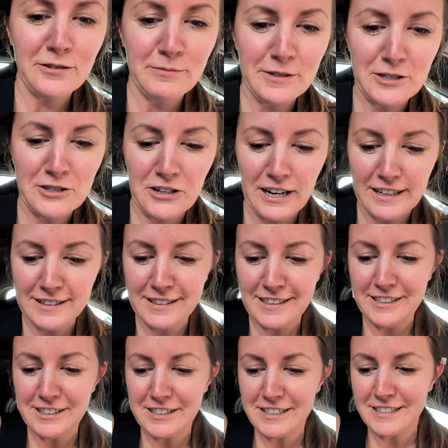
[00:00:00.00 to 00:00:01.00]
from the dry
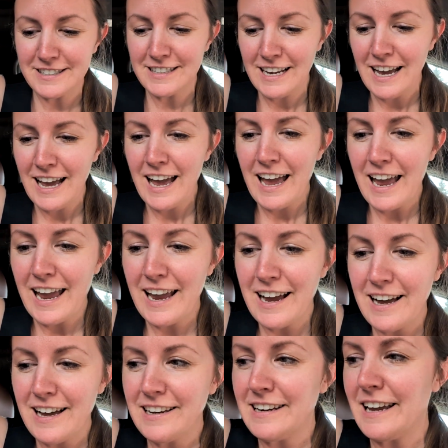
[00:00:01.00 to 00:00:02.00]
cleaners
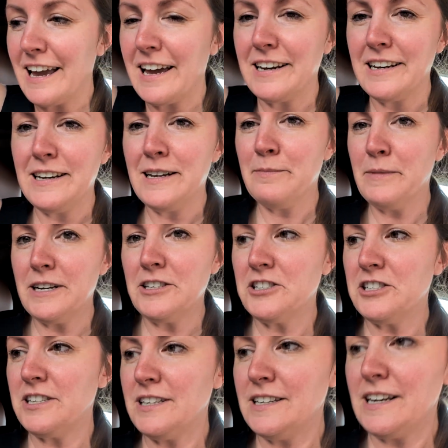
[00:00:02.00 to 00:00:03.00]
and I handed him my
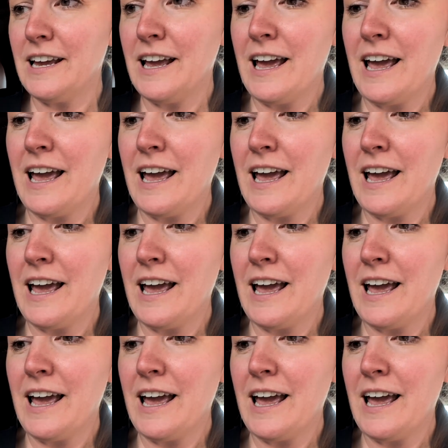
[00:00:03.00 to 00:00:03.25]
sheet